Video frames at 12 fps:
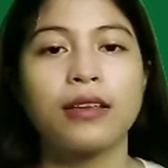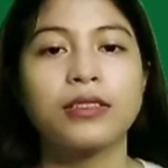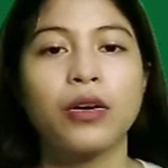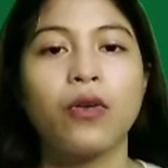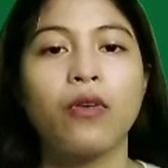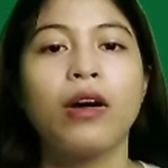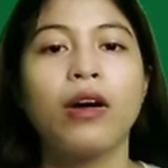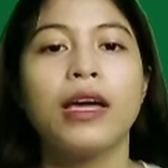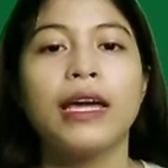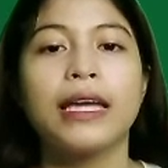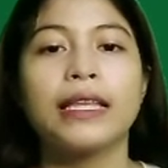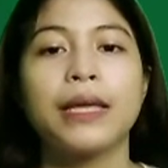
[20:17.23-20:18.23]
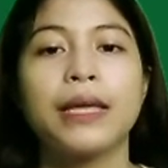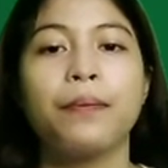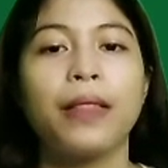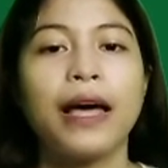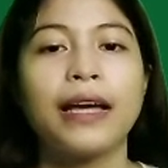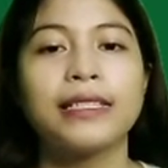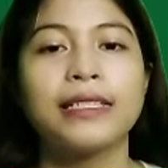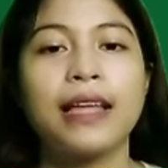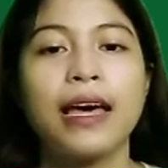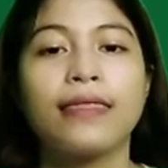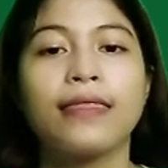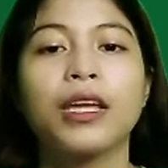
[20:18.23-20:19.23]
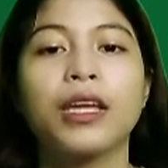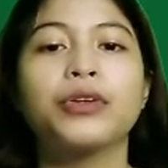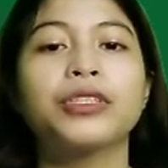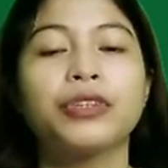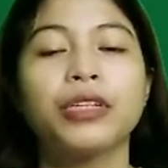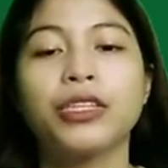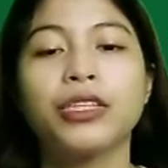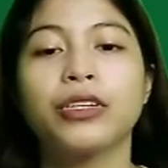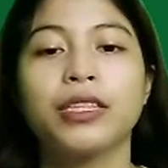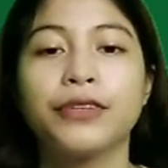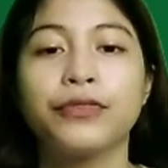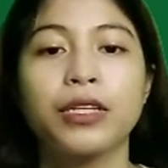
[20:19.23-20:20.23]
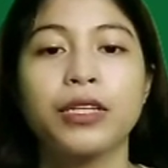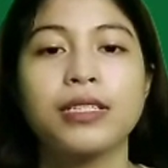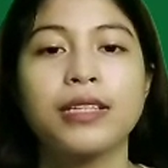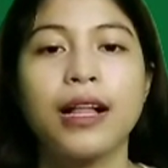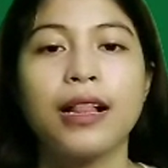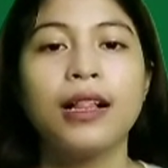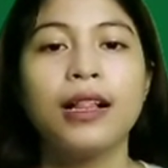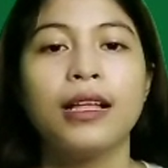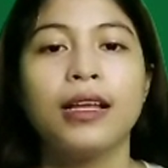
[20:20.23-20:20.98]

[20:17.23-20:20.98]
So it implies that the concrete universal